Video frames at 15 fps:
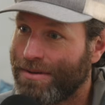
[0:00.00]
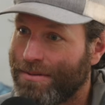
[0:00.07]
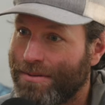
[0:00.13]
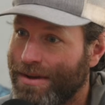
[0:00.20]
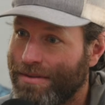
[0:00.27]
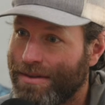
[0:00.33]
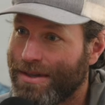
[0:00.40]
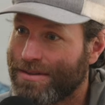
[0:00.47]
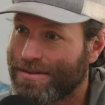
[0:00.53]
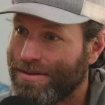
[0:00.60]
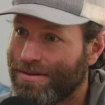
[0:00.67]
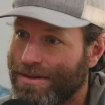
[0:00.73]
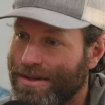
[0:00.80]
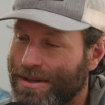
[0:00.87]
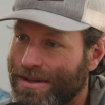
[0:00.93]
everything's
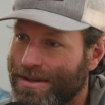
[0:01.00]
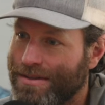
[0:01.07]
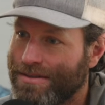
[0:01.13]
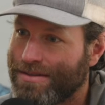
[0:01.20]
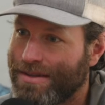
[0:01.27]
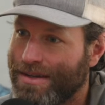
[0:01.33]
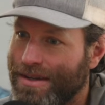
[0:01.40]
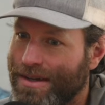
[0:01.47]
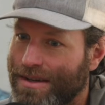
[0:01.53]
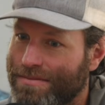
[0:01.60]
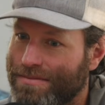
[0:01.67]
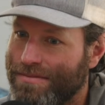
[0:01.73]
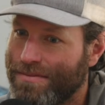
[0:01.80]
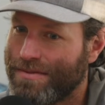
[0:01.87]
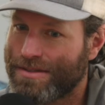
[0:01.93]
going here,
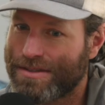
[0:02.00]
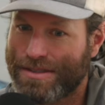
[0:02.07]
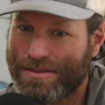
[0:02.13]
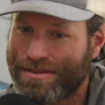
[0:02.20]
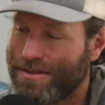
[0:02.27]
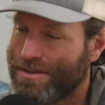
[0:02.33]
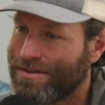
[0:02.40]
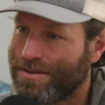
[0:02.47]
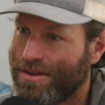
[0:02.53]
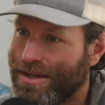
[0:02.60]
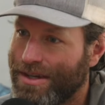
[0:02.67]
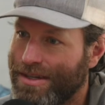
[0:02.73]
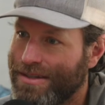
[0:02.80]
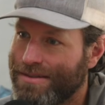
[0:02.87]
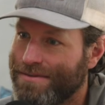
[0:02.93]
and facilities are
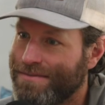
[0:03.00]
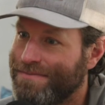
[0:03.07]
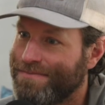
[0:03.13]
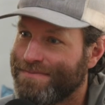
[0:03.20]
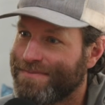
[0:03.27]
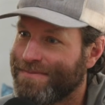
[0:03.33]
great, and